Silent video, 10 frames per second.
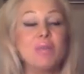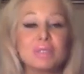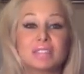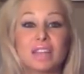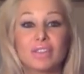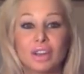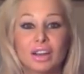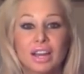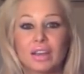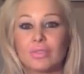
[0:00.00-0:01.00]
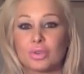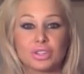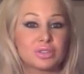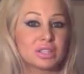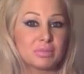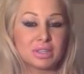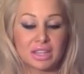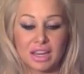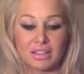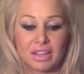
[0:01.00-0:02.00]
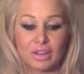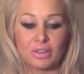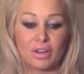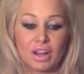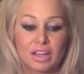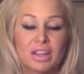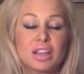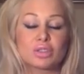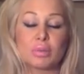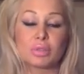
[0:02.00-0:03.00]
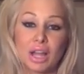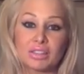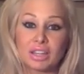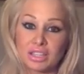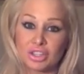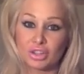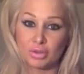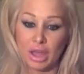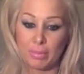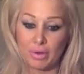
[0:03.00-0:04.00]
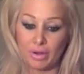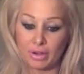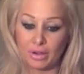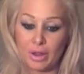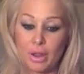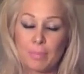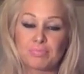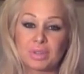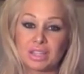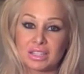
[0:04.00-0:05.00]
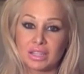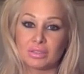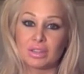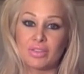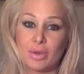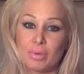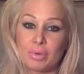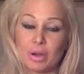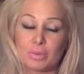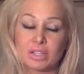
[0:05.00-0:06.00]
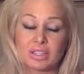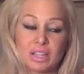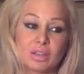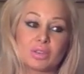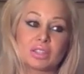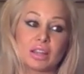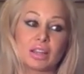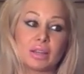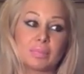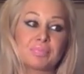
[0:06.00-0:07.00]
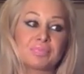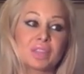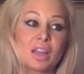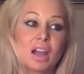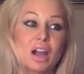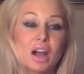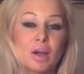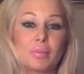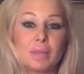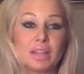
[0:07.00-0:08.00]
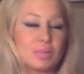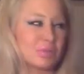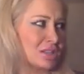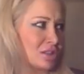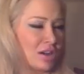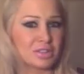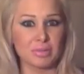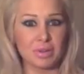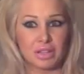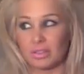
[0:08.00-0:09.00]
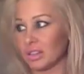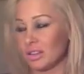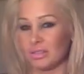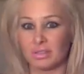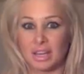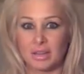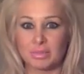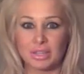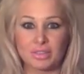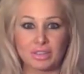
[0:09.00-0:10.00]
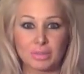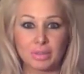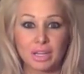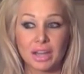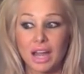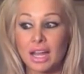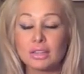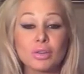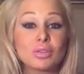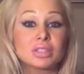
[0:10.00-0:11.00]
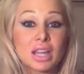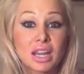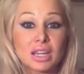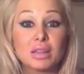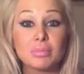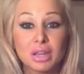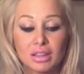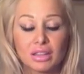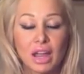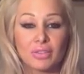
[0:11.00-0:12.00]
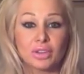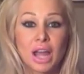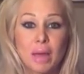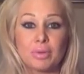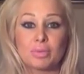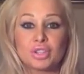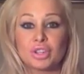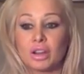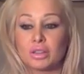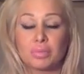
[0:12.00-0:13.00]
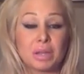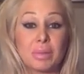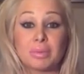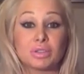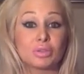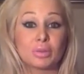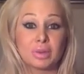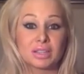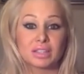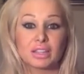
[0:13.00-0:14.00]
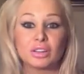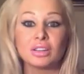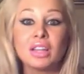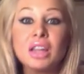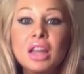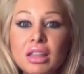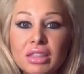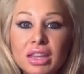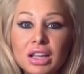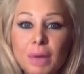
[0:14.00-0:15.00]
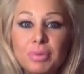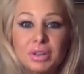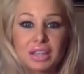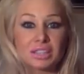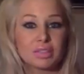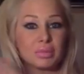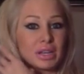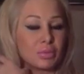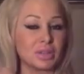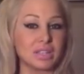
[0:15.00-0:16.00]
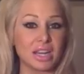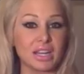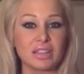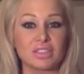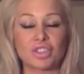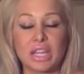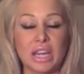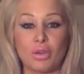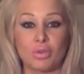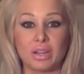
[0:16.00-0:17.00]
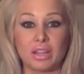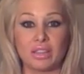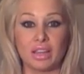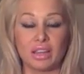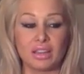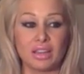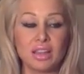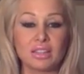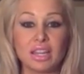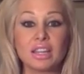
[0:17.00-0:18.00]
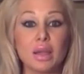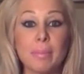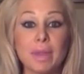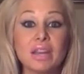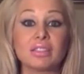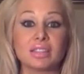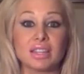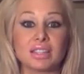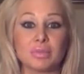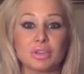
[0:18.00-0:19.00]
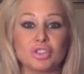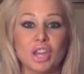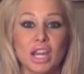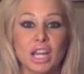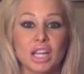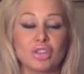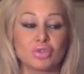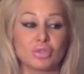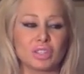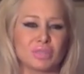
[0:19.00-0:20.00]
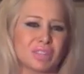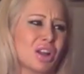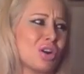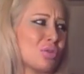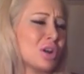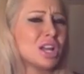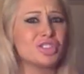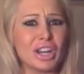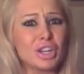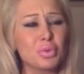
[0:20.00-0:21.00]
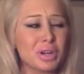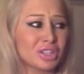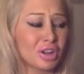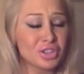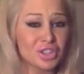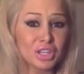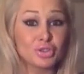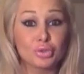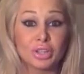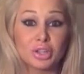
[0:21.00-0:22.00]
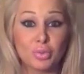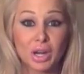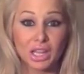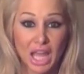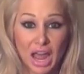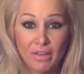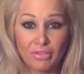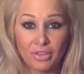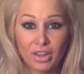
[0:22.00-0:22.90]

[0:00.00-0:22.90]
would save her." And of course, you see me saying it later on. So I'm glad they did show that part, but they did leave out one part, which I'll tell you in a second. And then when they saw I was on the plane, they're like, "Oh, damn, Sarah's on the plane." I told Danny immediately after it happened, when she got on the plane, maybe 2-3 minutes later. The couple next to me, when Danny, because she can't hold anything in, Danny immediately said something to Jada and Julie. She was like, "Oh, Jada, you want to talk shit, and Julie, you want to laugh?"